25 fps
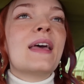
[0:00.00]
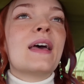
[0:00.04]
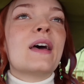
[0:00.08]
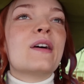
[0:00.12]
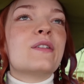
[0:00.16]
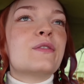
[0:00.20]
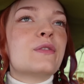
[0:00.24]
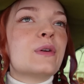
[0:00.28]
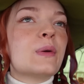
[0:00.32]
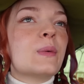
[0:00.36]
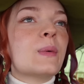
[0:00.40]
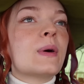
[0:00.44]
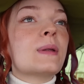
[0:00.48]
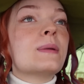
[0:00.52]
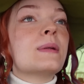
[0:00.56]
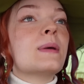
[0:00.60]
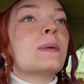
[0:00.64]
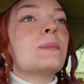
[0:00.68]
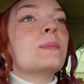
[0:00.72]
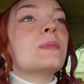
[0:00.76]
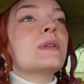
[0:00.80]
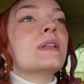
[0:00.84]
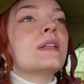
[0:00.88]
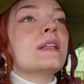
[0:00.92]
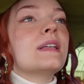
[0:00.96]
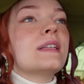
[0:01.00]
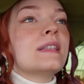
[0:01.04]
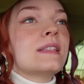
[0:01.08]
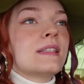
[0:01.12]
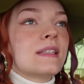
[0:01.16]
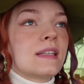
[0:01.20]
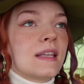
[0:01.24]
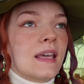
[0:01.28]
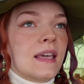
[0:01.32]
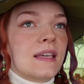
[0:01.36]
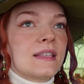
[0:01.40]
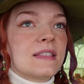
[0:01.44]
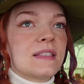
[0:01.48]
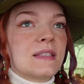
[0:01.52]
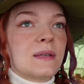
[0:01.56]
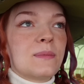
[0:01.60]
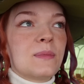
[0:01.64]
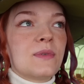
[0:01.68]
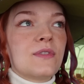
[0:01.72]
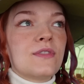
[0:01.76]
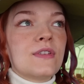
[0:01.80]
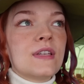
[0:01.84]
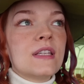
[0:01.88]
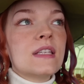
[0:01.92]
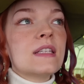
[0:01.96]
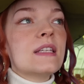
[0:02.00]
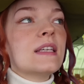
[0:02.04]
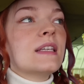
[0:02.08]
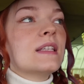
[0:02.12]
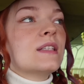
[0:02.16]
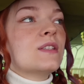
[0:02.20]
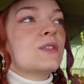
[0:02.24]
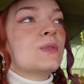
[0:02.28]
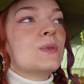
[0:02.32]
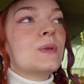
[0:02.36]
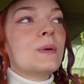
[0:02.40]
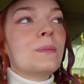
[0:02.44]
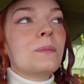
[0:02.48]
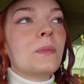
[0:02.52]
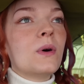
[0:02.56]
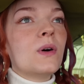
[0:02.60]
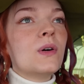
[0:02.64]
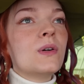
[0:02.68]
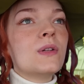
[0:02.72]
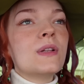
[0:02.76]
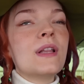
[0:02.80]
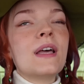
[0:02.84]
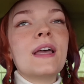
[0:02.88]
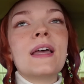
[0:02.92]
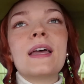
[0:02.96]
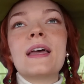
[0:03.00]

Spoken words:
Everyone, please take some of it into a bowl